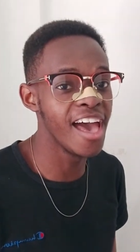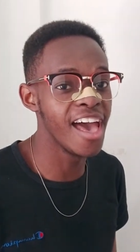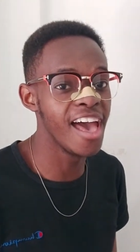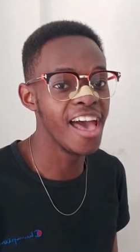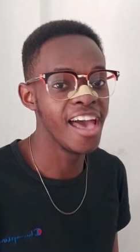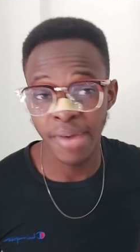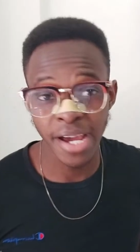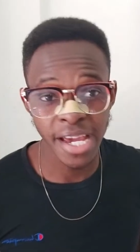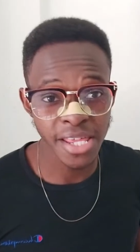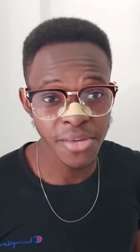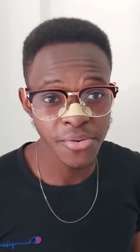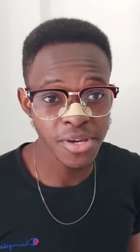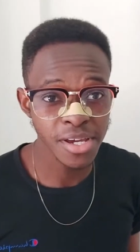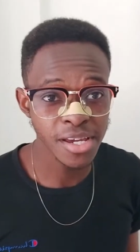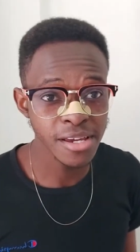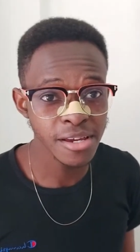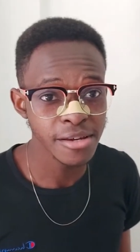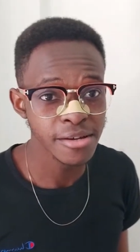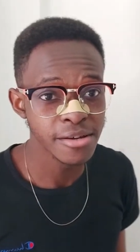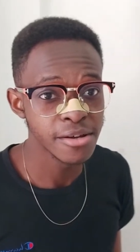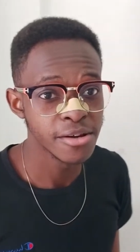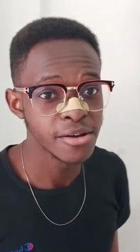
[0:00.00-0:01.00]
And by the
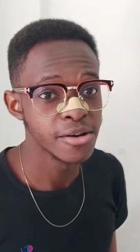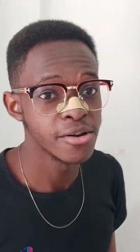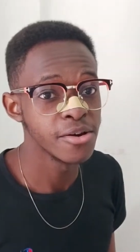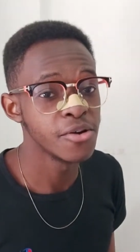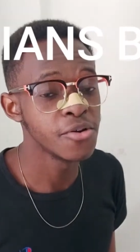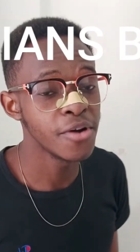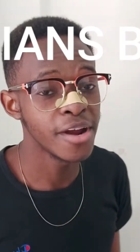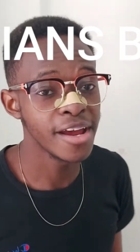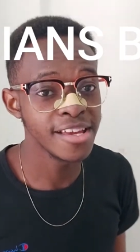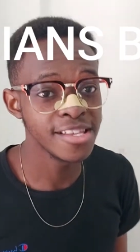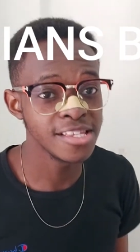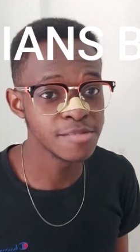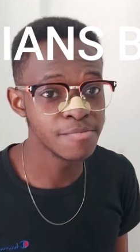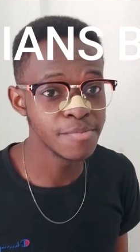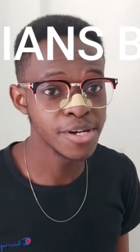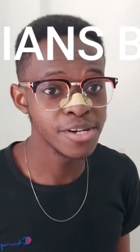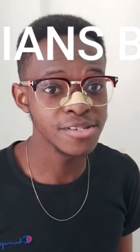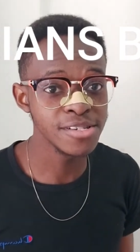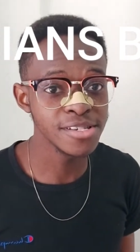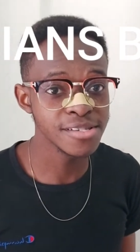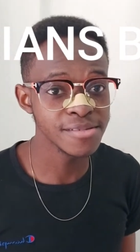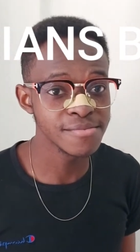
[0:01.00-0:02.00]
way, Orion's
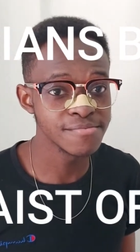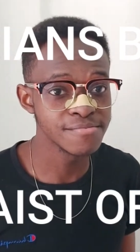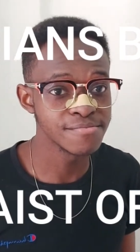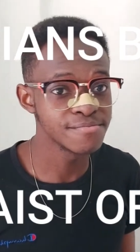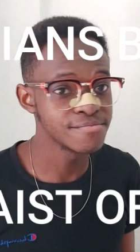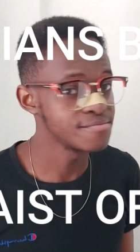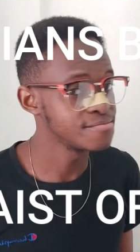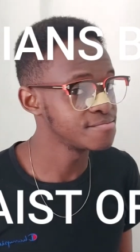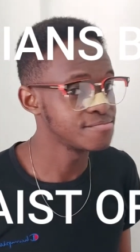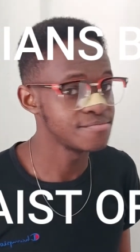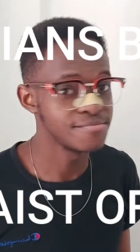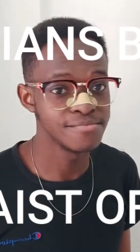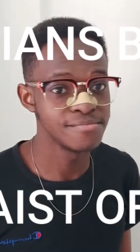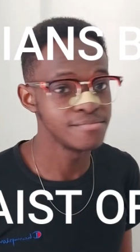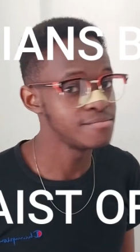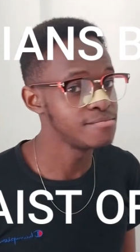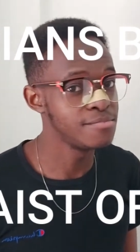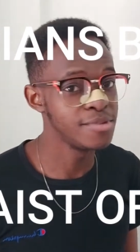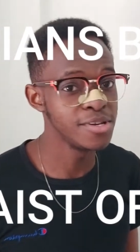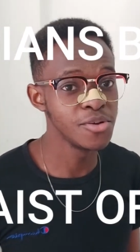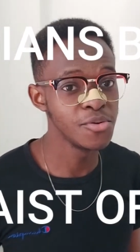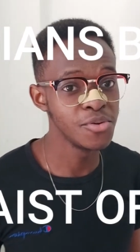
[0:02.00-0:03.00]
belt?
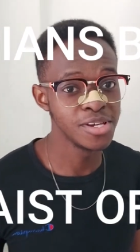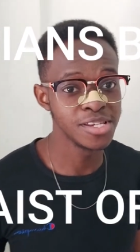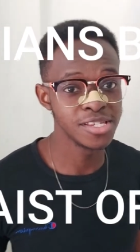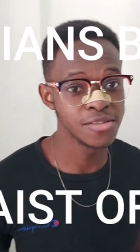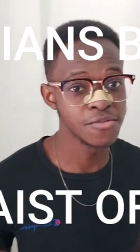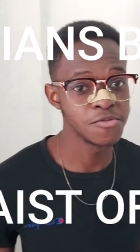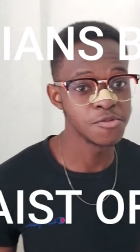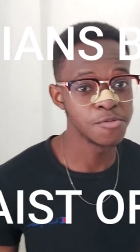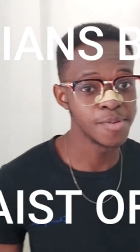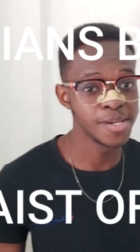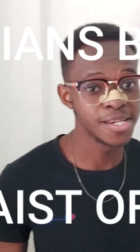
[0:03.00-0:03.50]
Big waste of